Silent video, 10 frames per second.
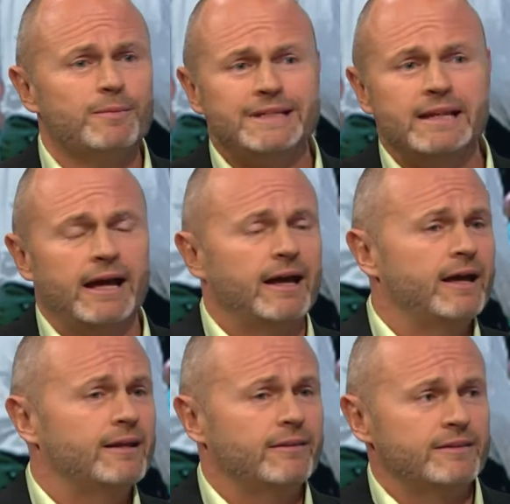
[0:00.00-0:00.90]
and
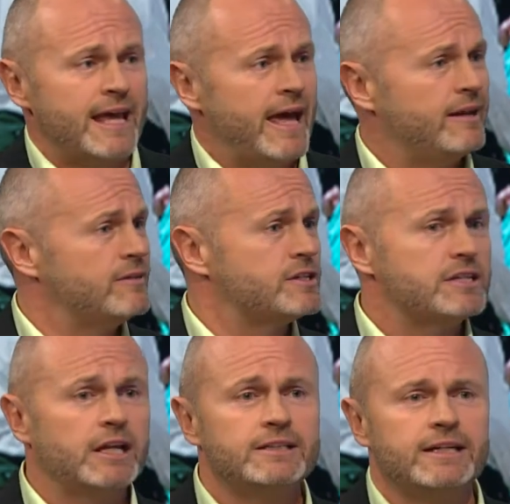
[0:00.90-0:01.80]
uh, dad and the
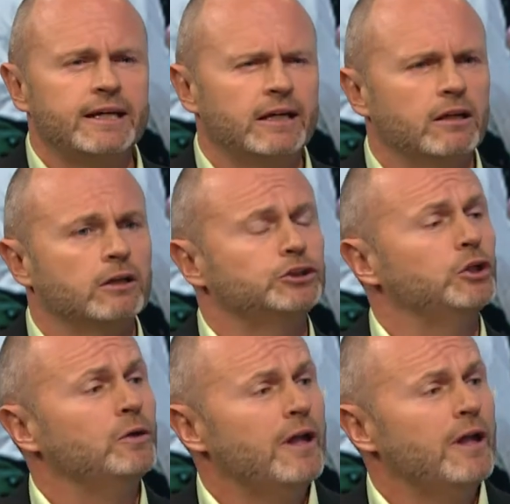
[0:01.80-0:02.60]
son didn't get along. So